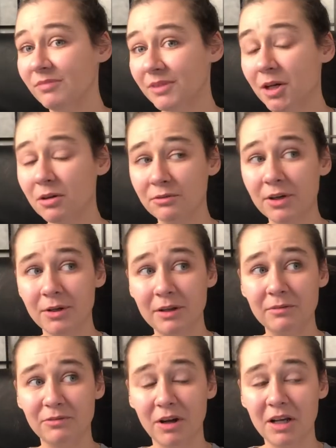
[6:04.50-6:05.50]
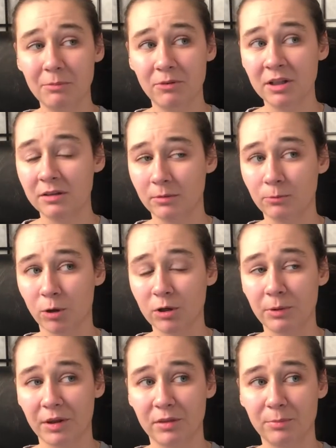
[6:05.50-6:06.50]
They're a very funny breed to work
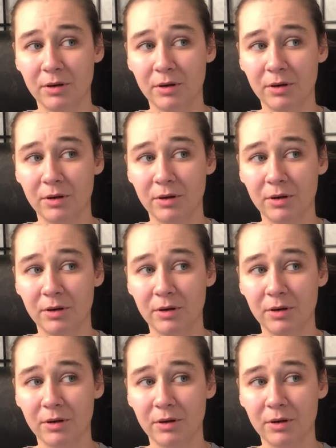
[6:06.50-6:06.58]
with,